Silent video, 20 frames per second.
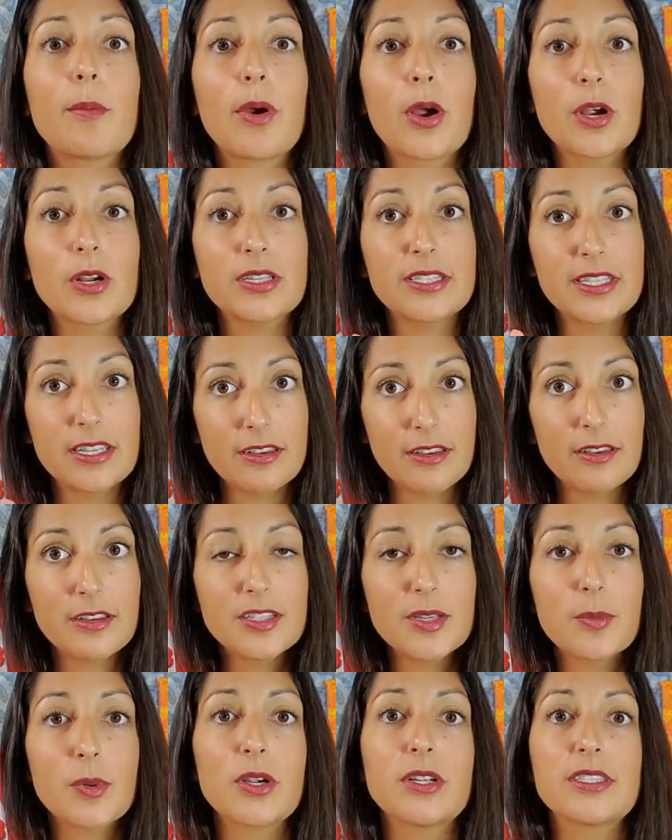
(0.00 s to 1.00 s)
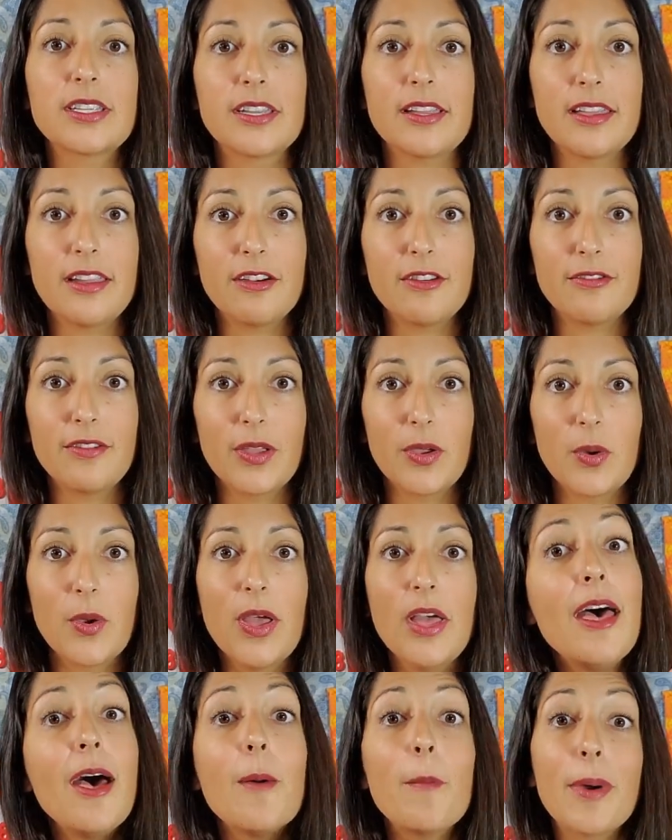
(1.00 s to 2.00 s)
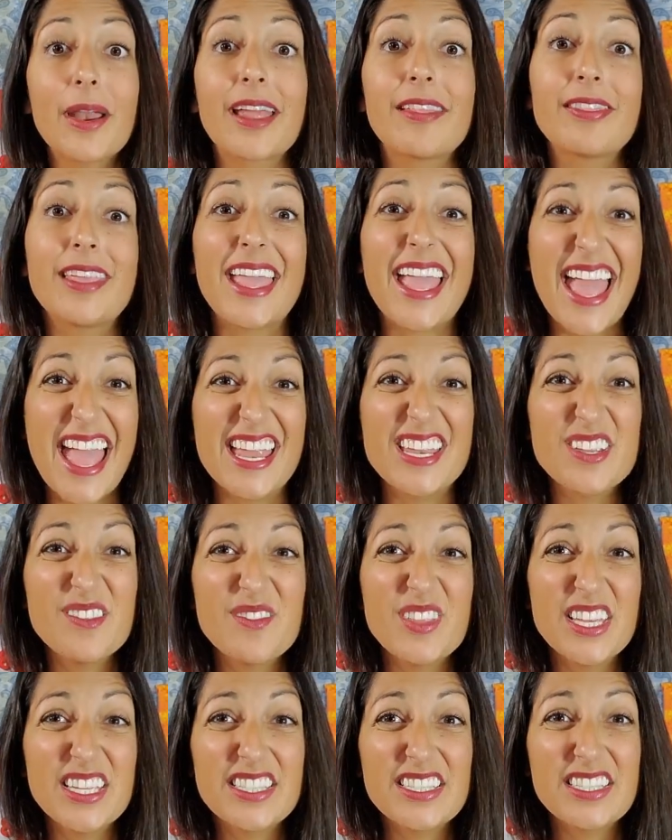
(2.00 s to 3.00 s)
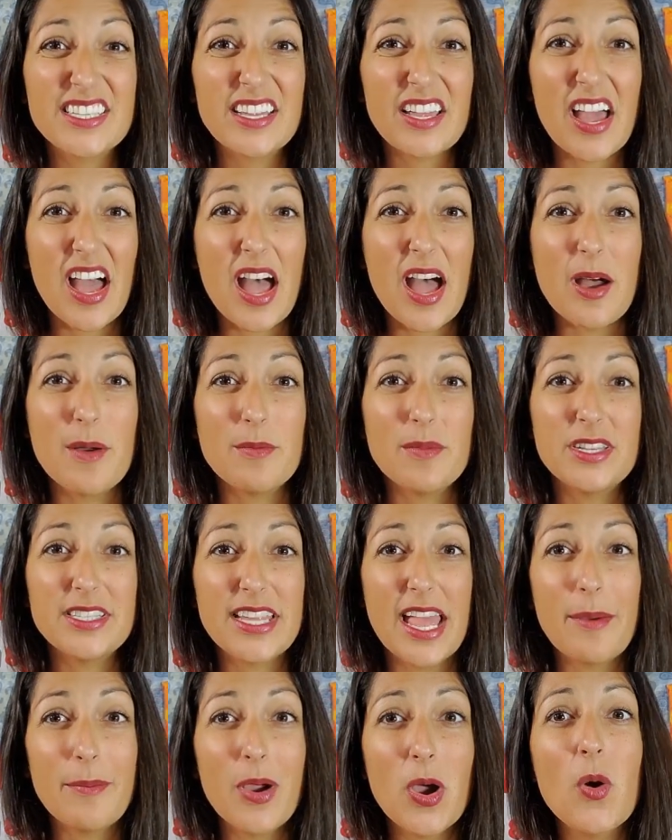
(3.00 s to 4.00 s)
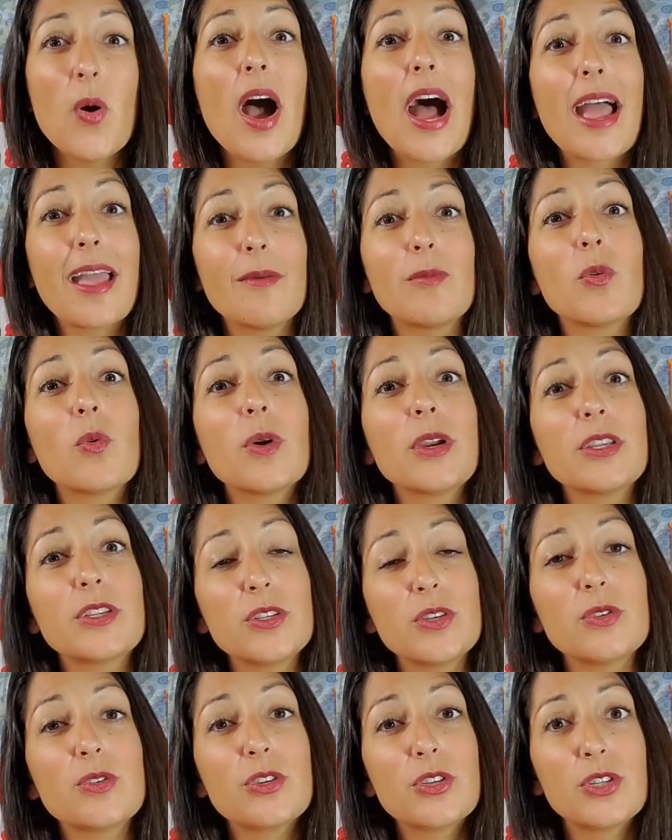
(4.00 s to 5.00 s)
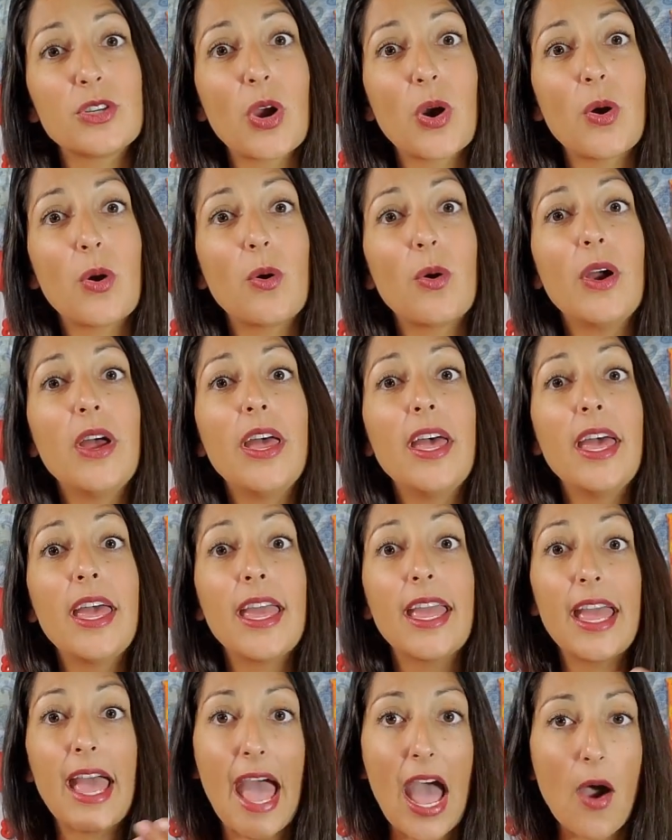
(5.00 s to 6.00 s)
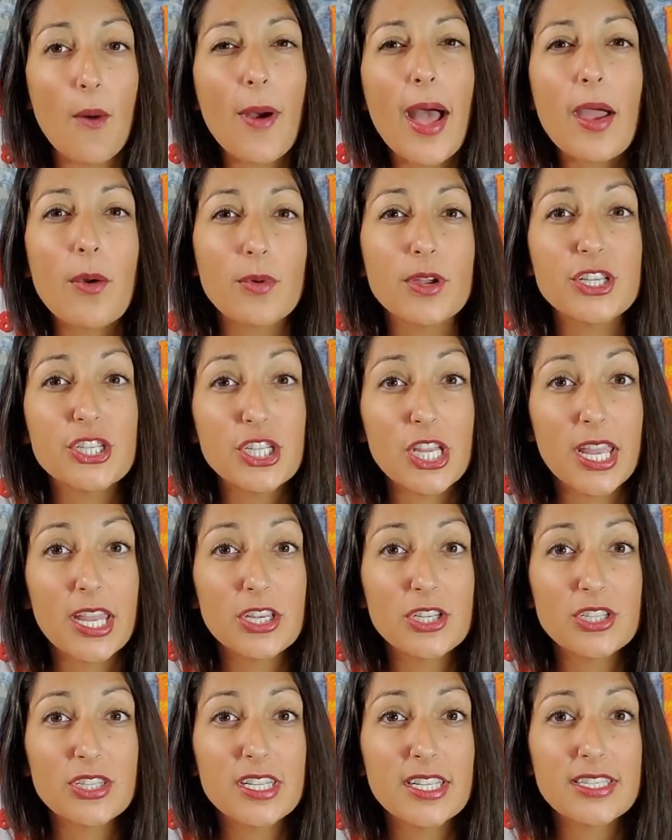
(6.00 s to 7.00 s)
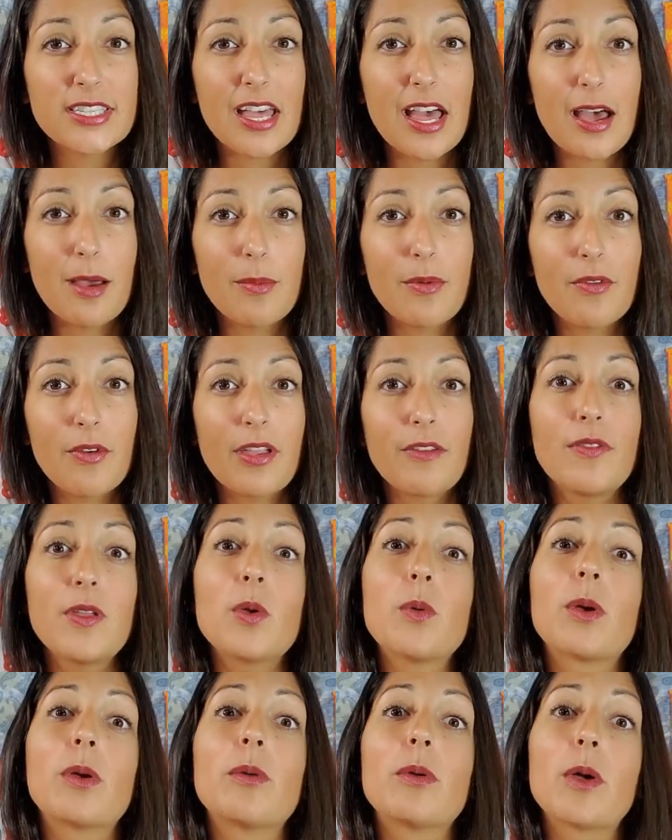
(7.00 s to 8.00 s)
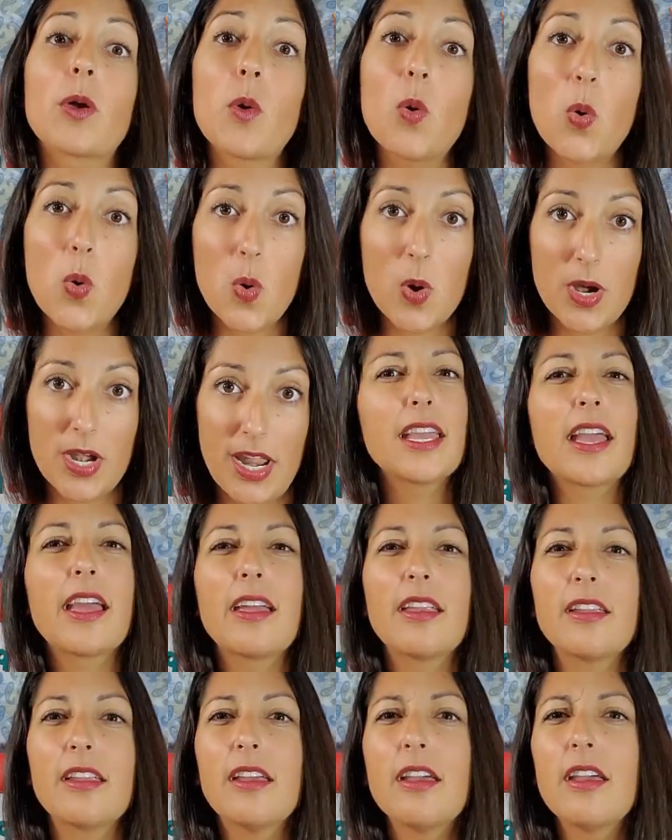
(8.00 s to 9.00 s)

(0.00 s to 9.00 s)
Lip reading: person-to-person interview. But at the end of this demo, I am going to show how I would change this up if you were recording and